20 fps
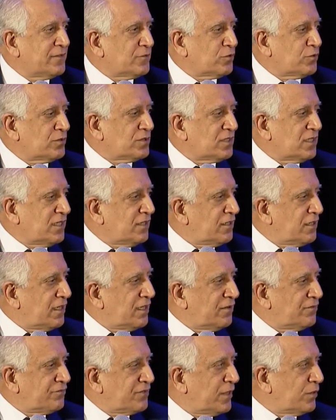to see
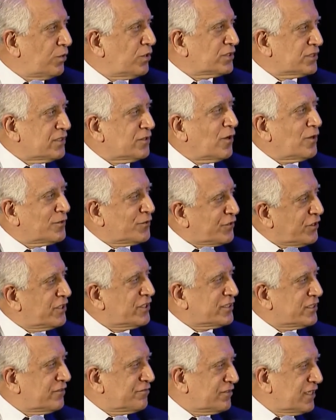if there was an
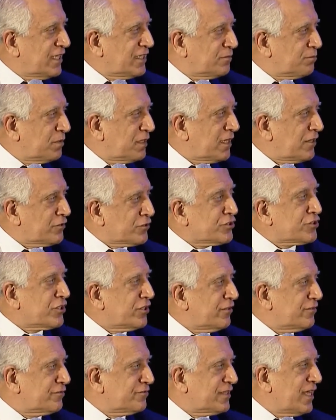alternative that better
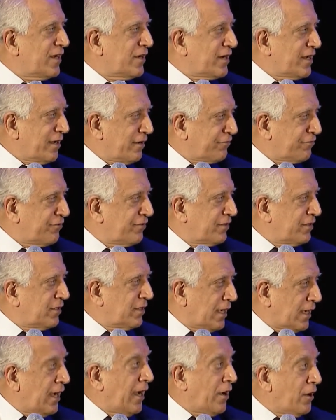served
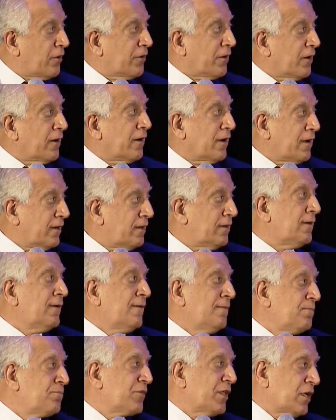our
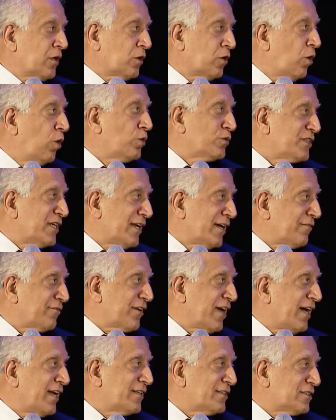goals in
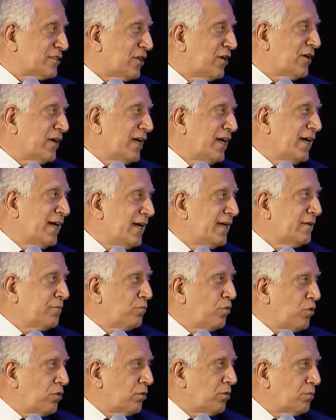Afghanistan and
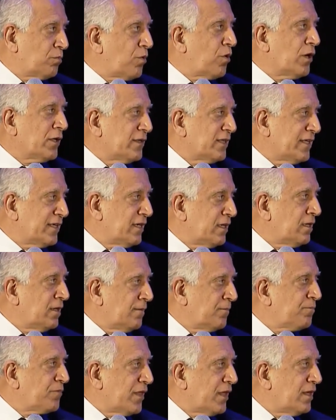more broadly
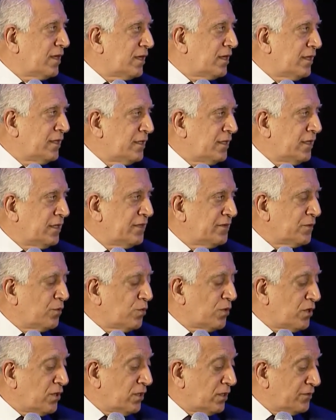in the
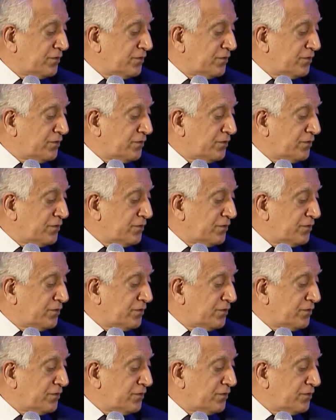world.